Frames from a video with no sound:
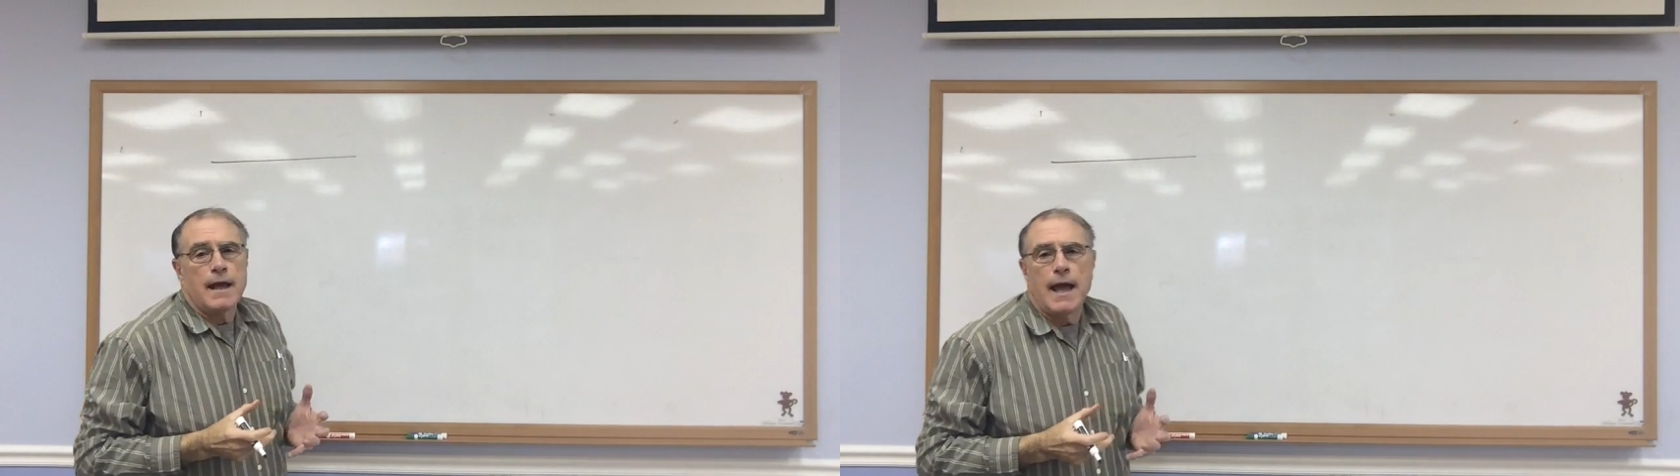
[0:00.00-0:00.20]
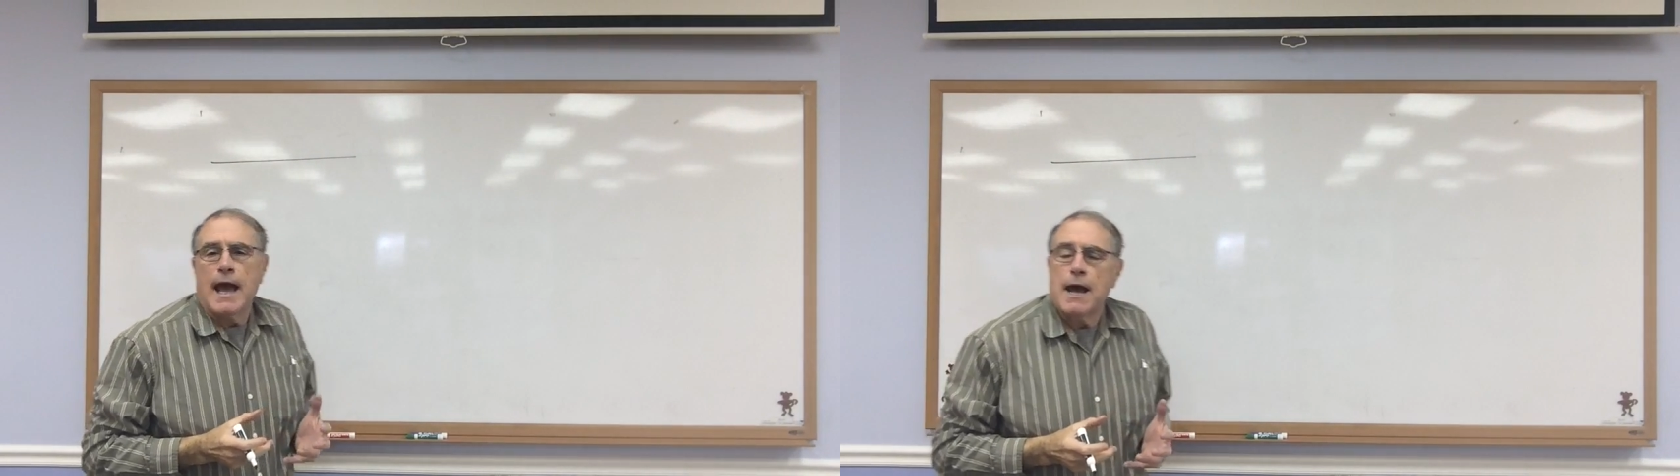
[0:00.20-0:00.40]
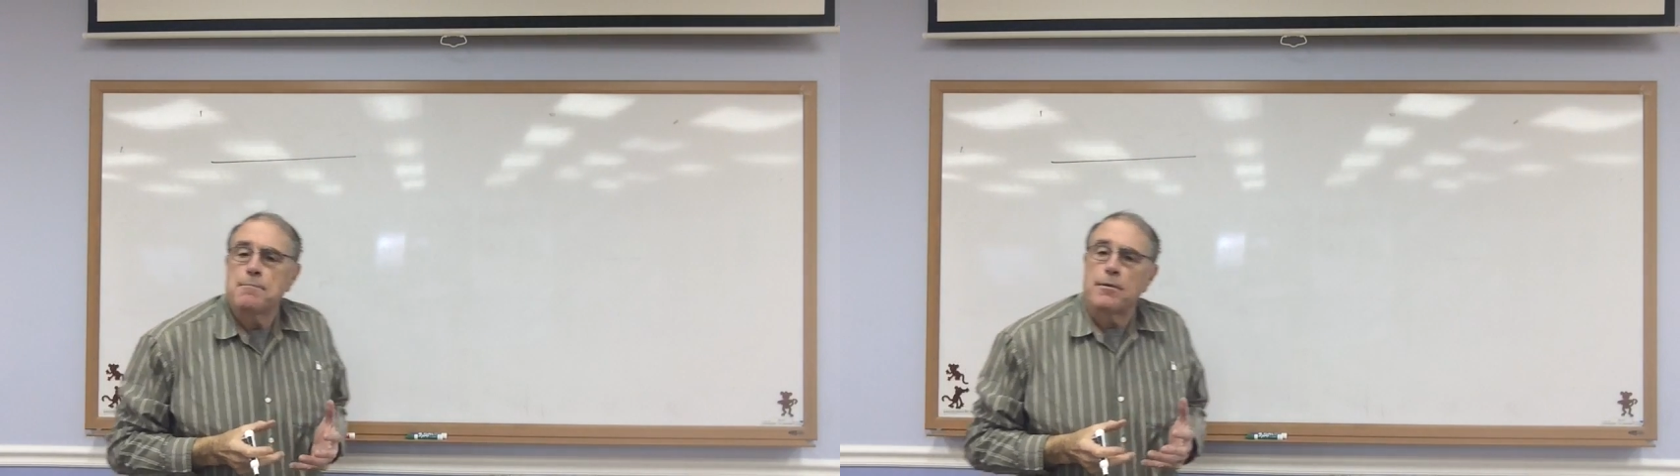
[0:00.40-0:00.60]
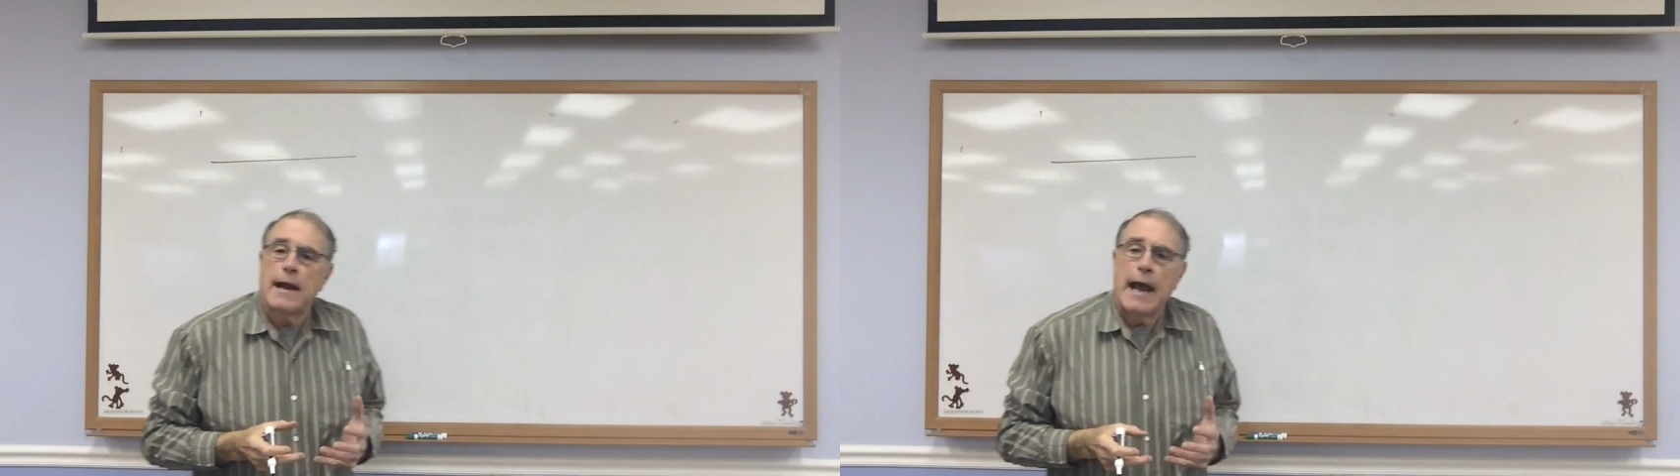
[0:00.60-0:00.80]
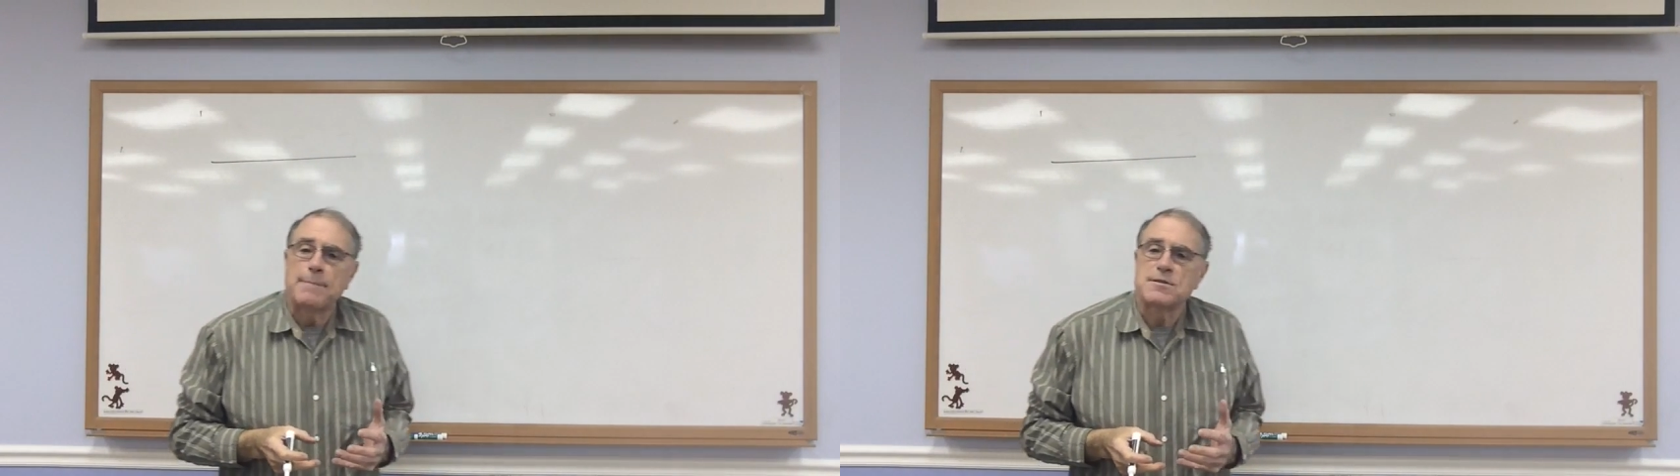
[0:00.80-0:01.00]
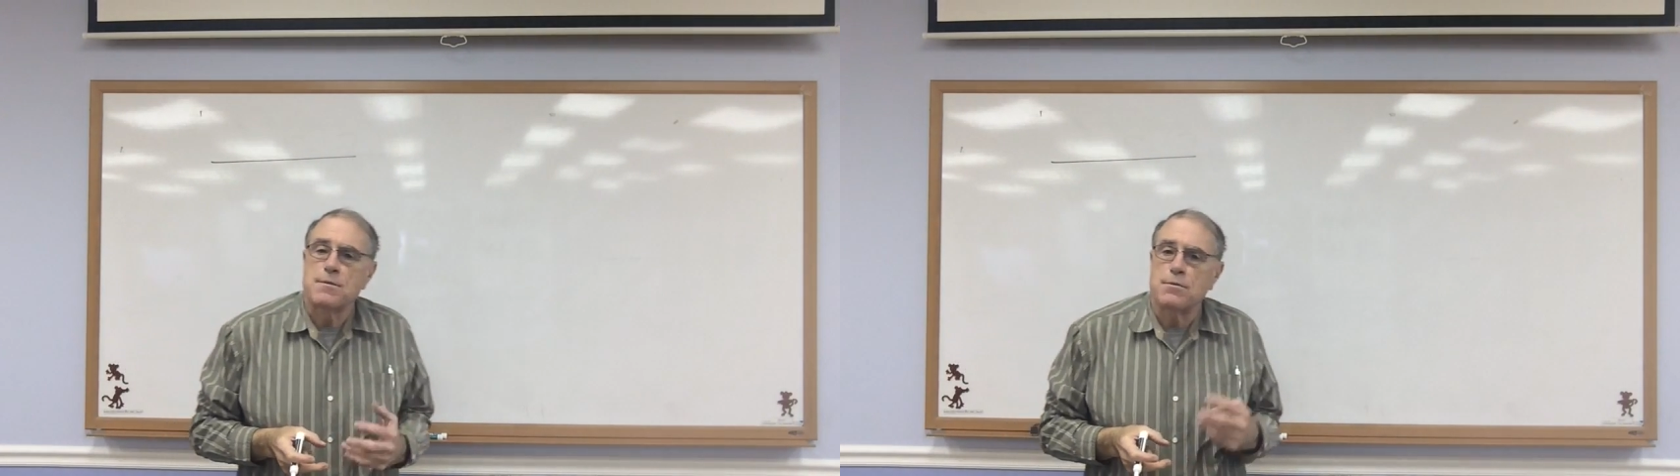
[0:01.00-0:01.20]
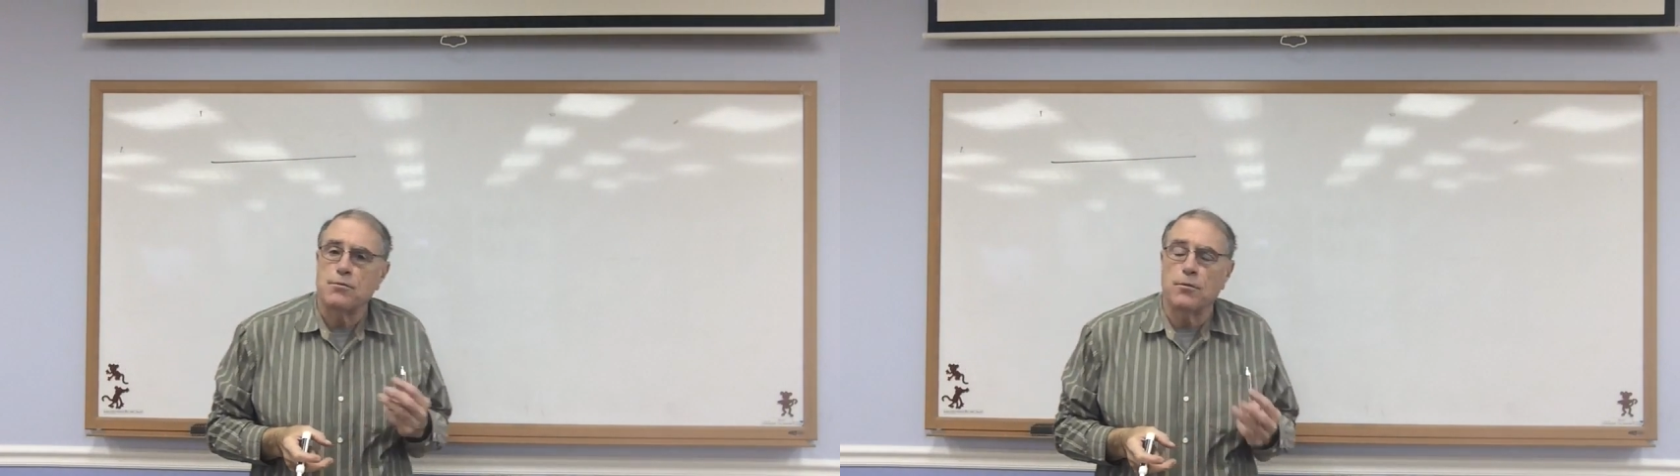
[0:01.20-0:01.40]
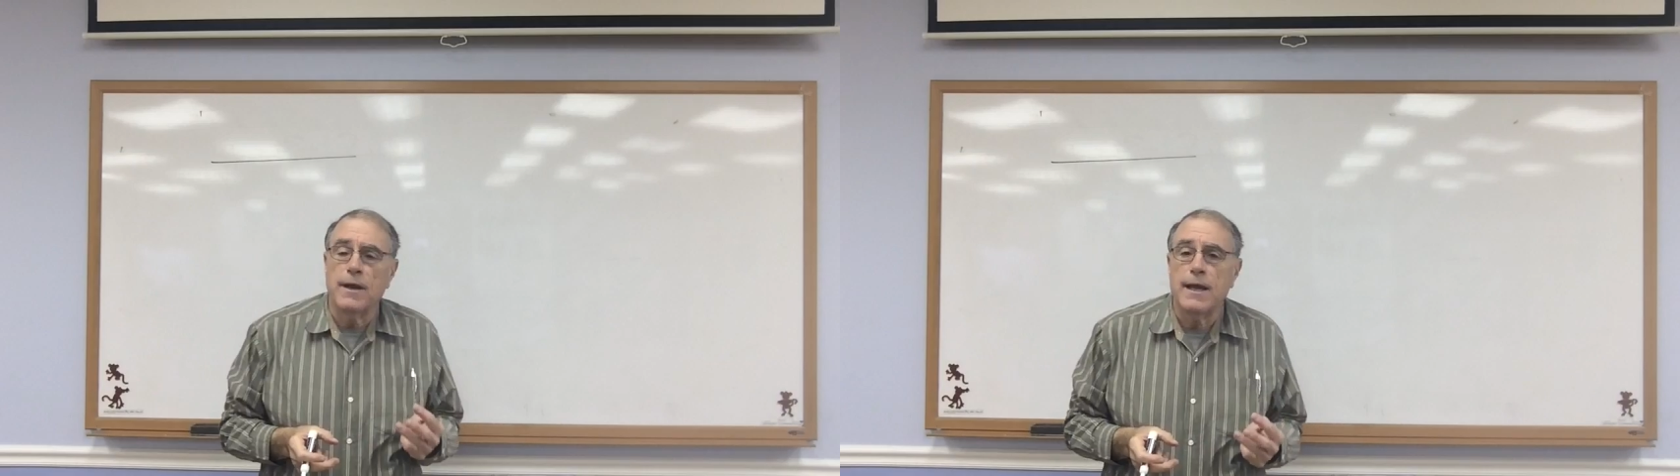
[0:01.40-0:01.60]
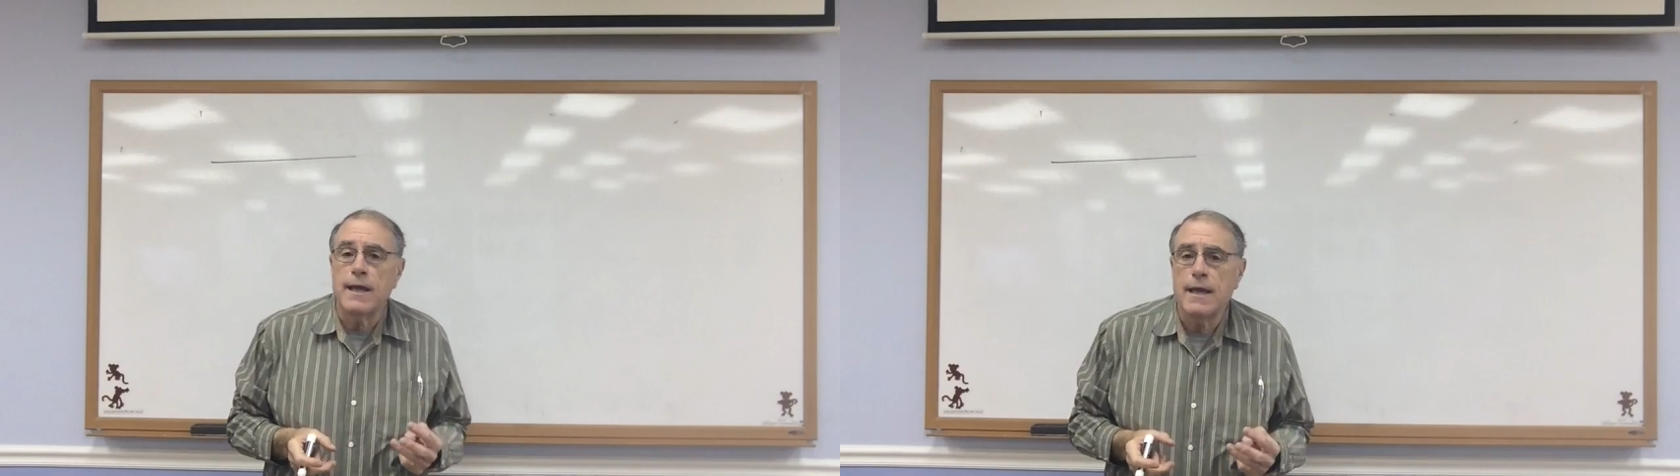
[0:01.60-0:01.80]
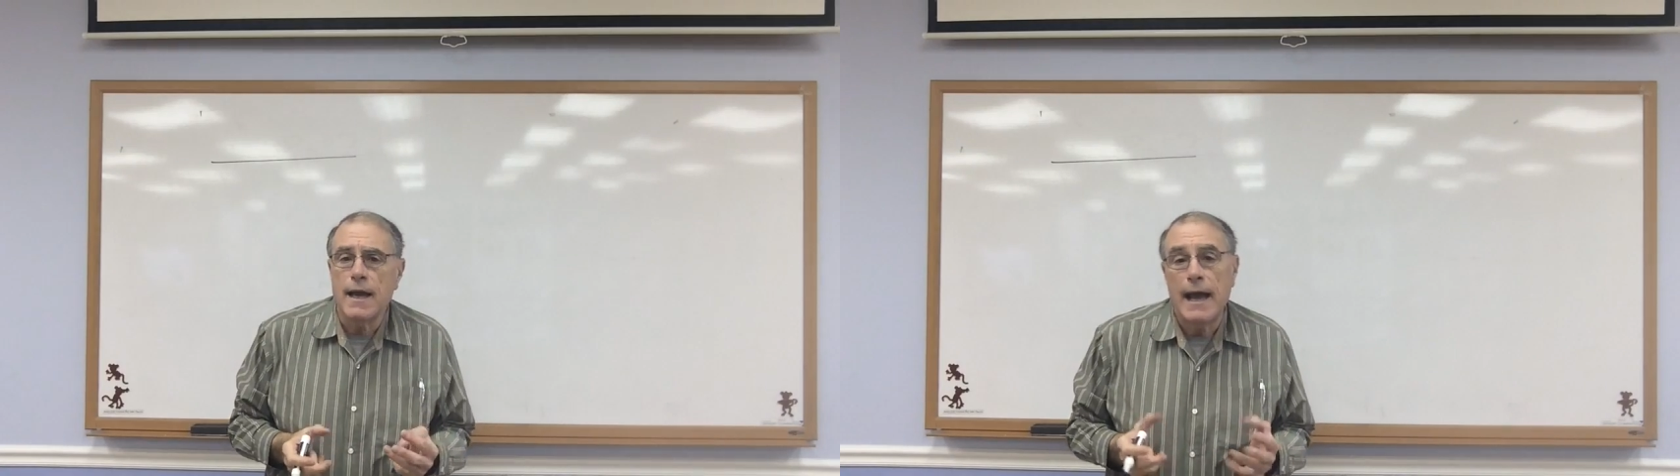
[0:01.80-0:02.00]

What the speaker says: had perhaps three